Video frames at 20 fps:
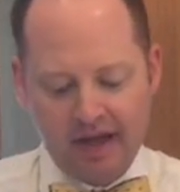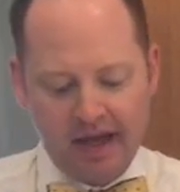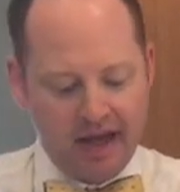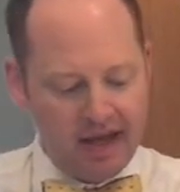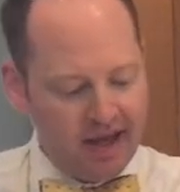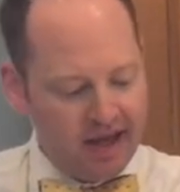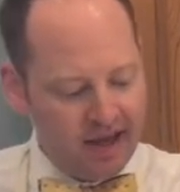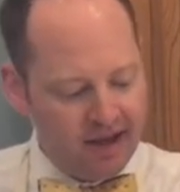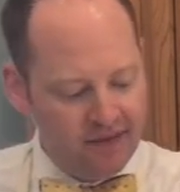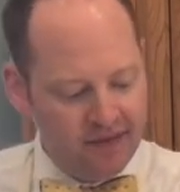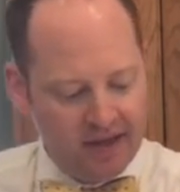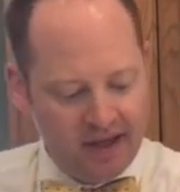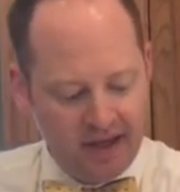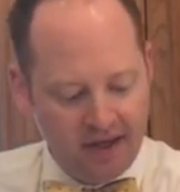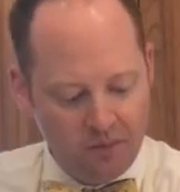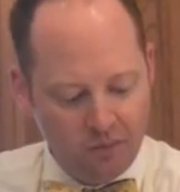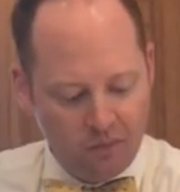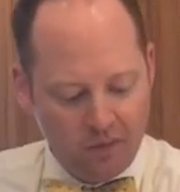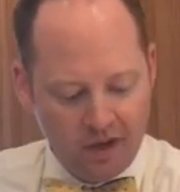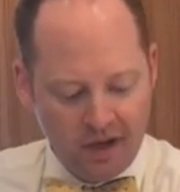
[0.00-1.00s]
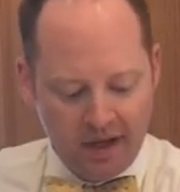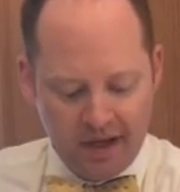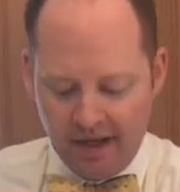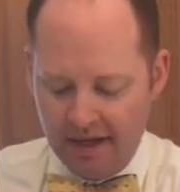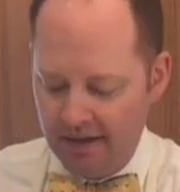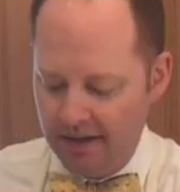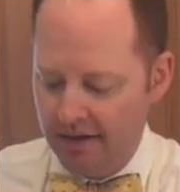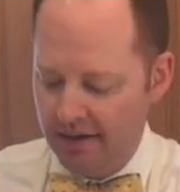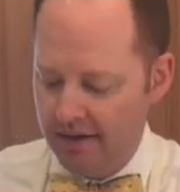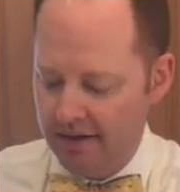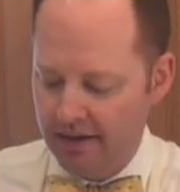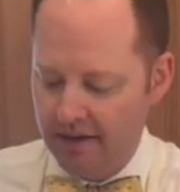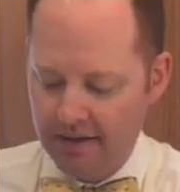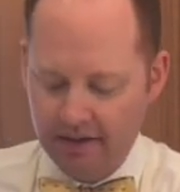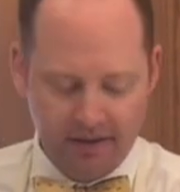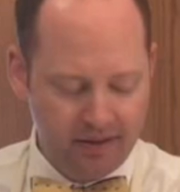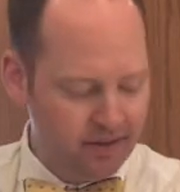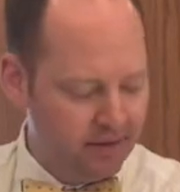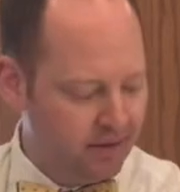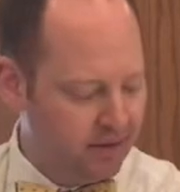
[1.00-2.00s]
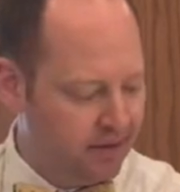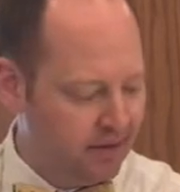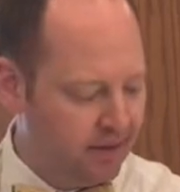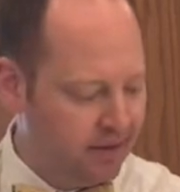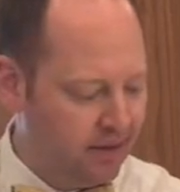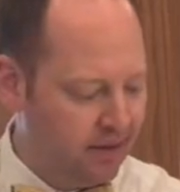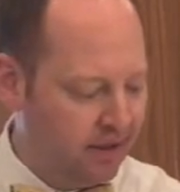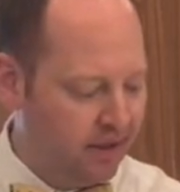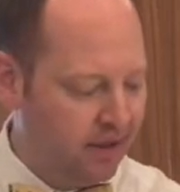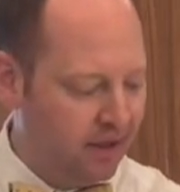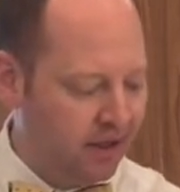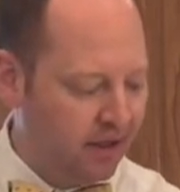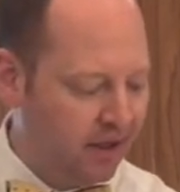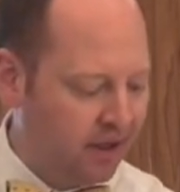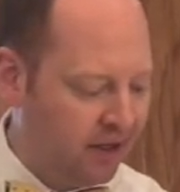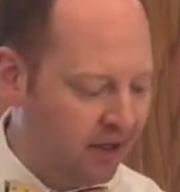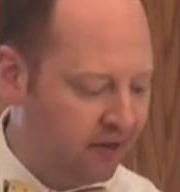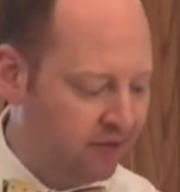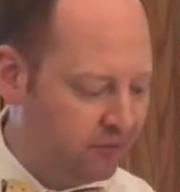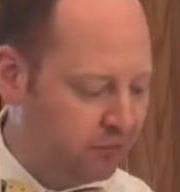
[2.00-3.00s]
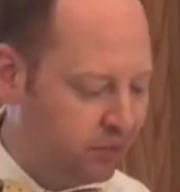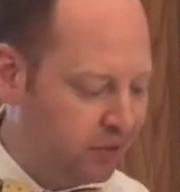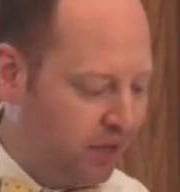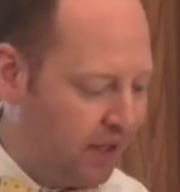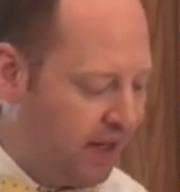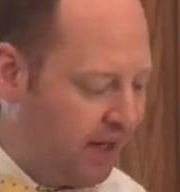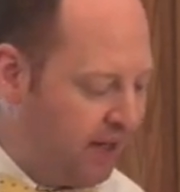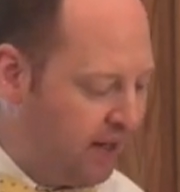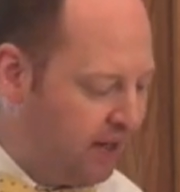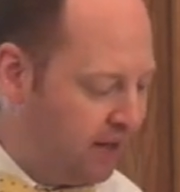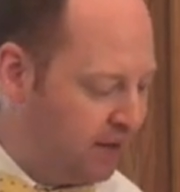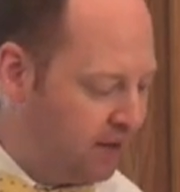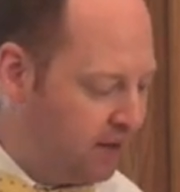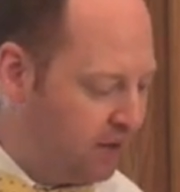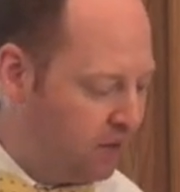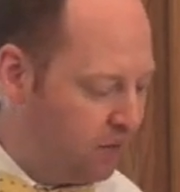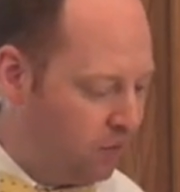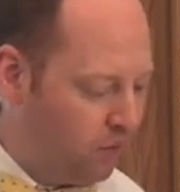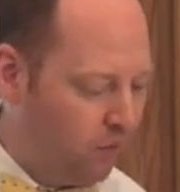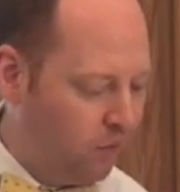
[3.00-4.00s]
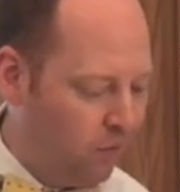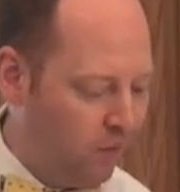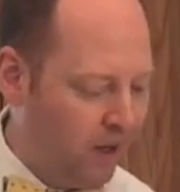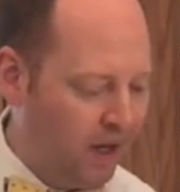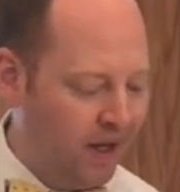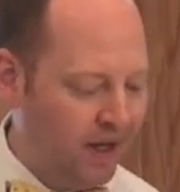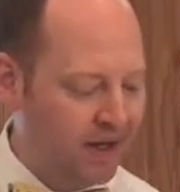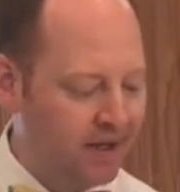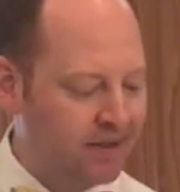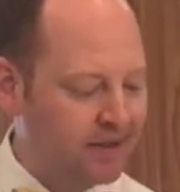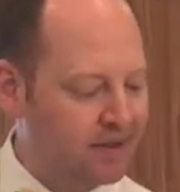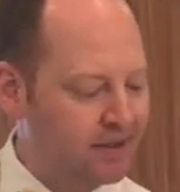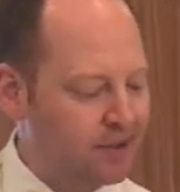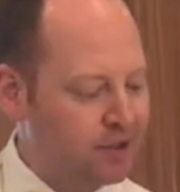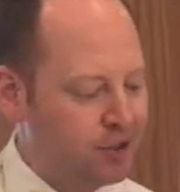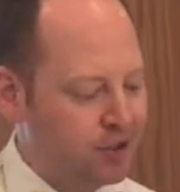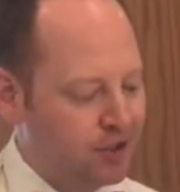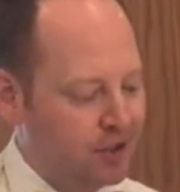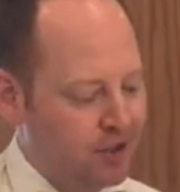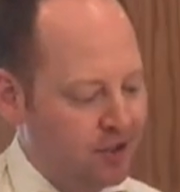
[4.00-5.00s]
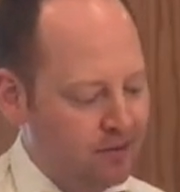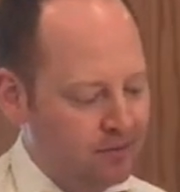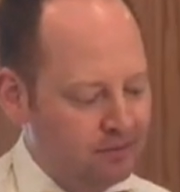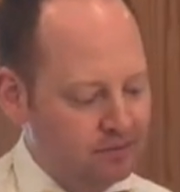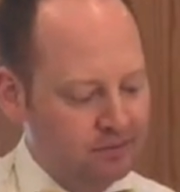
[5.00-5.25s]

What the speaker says: And then 1 of plain white sugar.